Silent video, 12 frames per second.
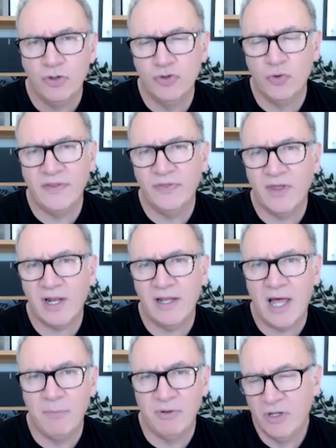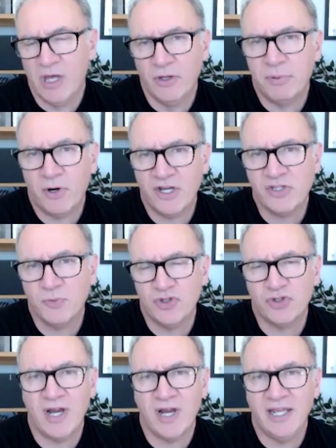joined the club and the price
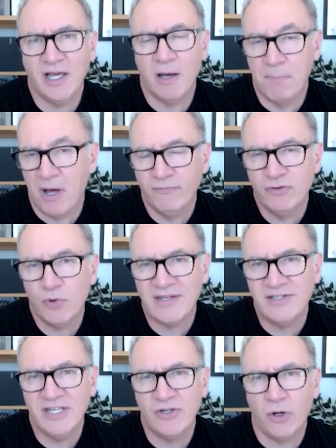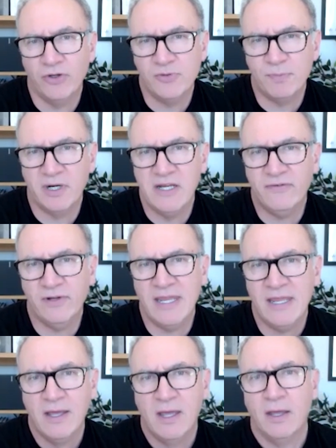was trading above $20 briefly,